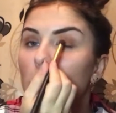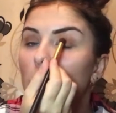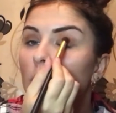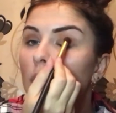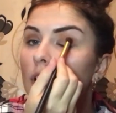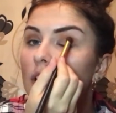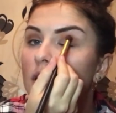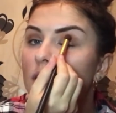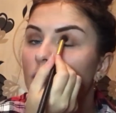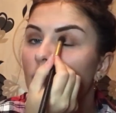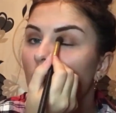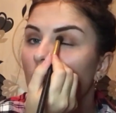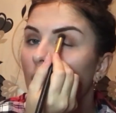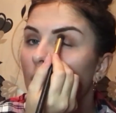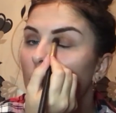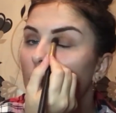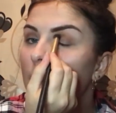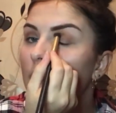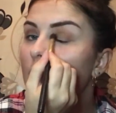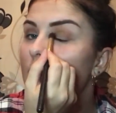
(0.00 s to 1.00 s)
but it's
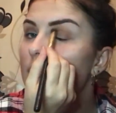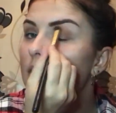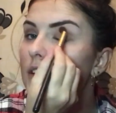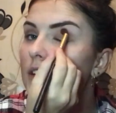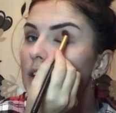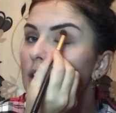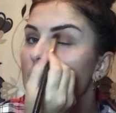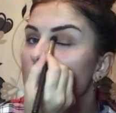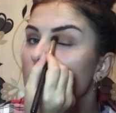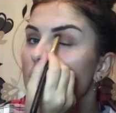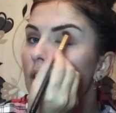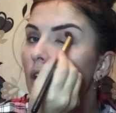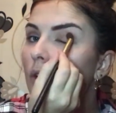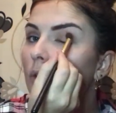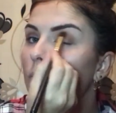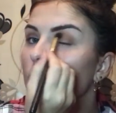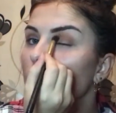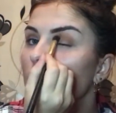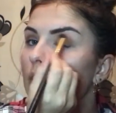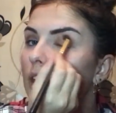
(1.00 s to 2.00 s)
fine because it is
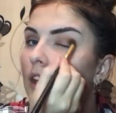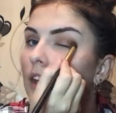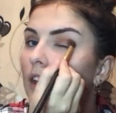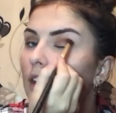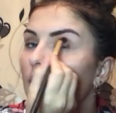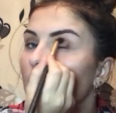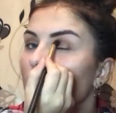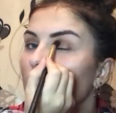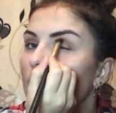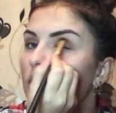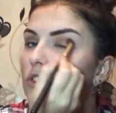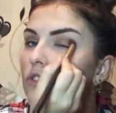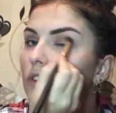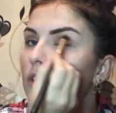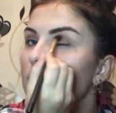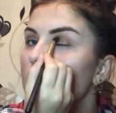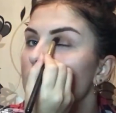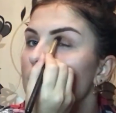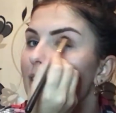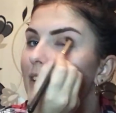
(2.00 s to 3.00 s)
only a
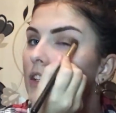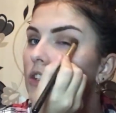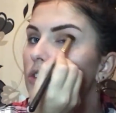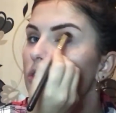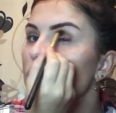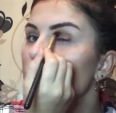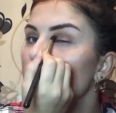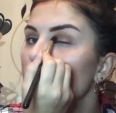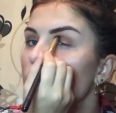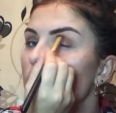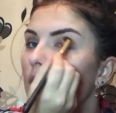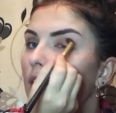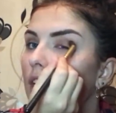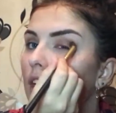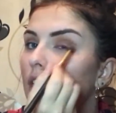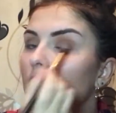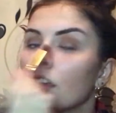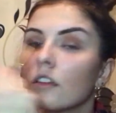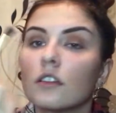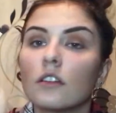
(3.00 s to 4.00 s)
transition
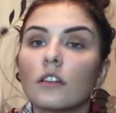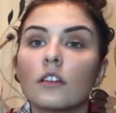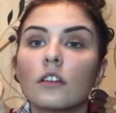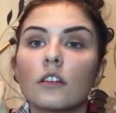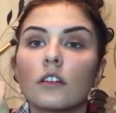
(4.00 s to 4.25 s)
shade.